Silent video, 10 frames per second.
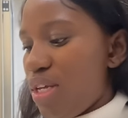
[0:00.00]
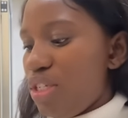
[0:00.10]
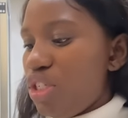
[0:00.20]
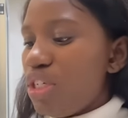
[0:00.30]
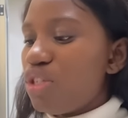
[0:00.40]

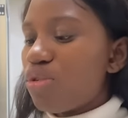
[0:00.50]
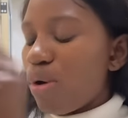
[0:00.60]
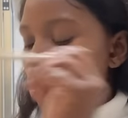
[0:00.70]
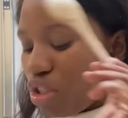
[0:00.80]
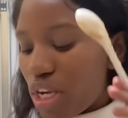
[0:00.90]
she eats so well
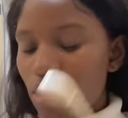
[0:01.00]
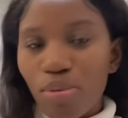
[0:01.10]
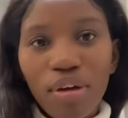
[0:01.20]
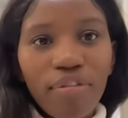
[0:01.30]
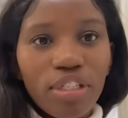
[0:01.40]
because she has
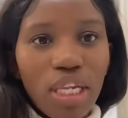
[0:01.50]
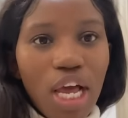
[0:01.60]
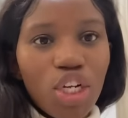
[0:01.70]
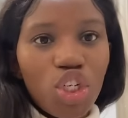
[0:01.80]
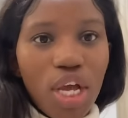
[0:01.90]
breakfast
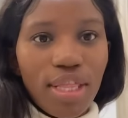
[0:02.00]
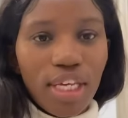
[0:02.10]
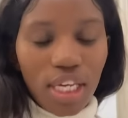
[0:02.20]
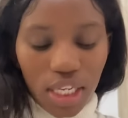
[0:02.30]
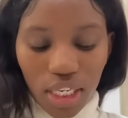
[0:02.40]
lunch at the
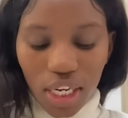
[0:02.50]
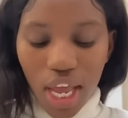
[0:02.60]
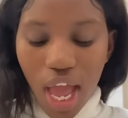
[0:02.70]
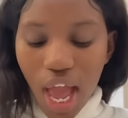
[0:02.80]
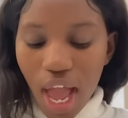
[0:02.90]
kindy
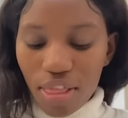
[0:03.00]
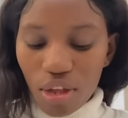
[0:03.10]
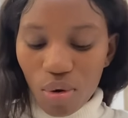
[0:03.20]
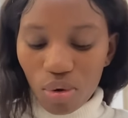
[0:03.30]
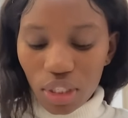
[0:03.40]
and
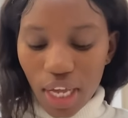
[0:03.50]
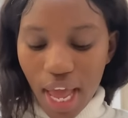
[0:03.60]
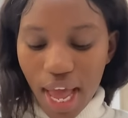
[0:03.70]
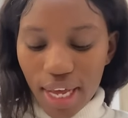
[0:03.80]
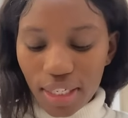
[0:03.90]
then only
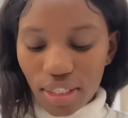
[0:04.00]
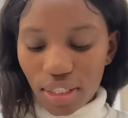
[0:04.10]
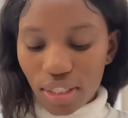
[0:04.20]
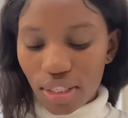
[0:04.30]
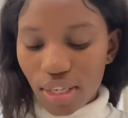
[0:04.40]

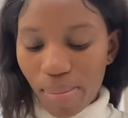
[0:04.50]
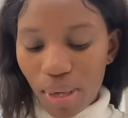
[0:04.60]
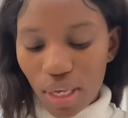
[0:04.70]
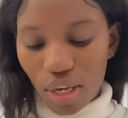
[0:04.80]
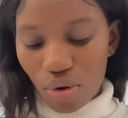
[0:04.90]
has supper
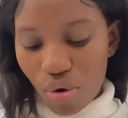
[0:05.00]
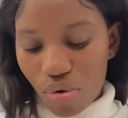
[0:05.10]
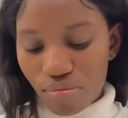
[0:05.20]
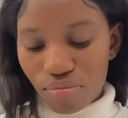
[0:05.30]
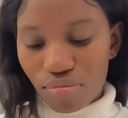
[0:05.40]
here at home